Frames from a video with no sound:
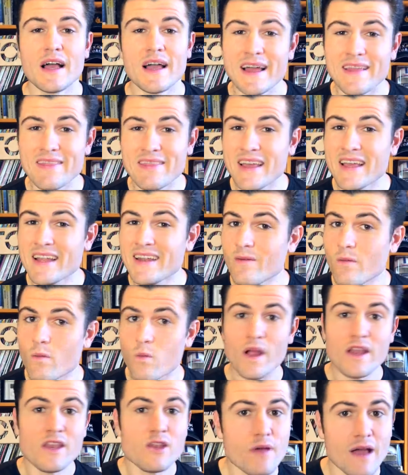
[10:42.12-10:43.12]
and then
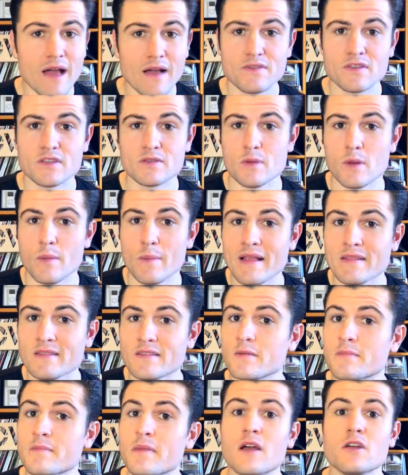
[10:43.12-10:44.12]
when you have some
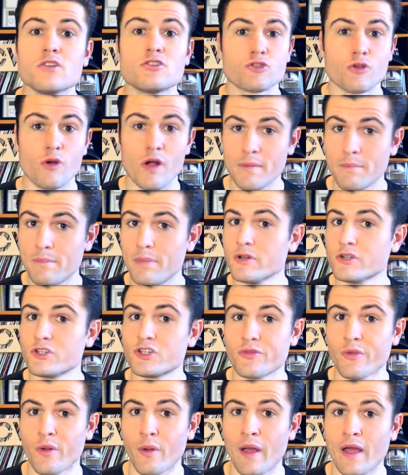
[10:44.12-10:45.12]
momentum, try and push
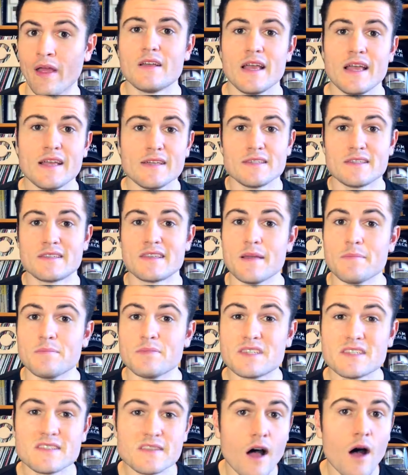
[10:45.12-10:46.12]
through it. Here's a tip:
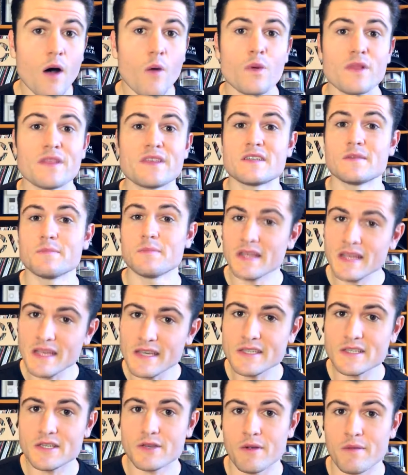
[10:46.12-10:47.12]
start with some
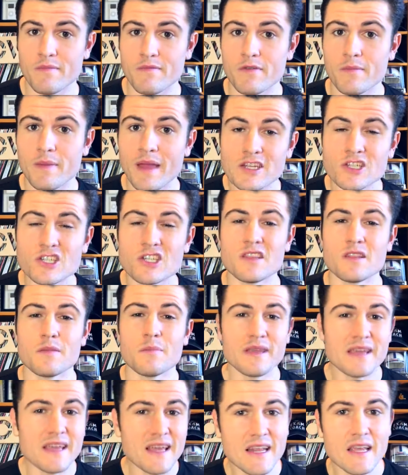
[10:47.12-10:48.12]
easier information at the
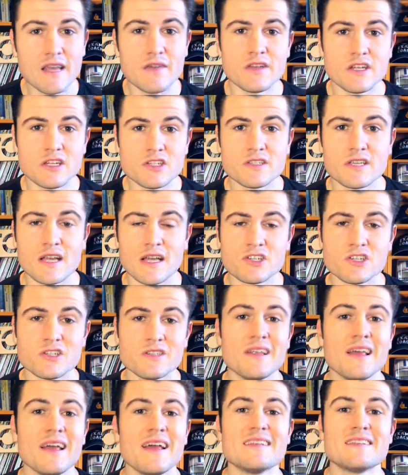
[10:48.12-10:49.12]
beginning of each
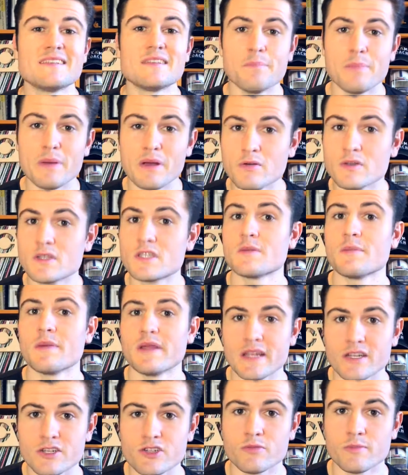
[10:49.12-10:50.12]
session to build some
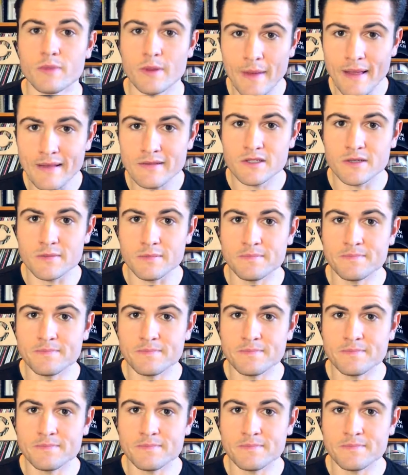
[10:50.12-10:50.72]
initial momentum.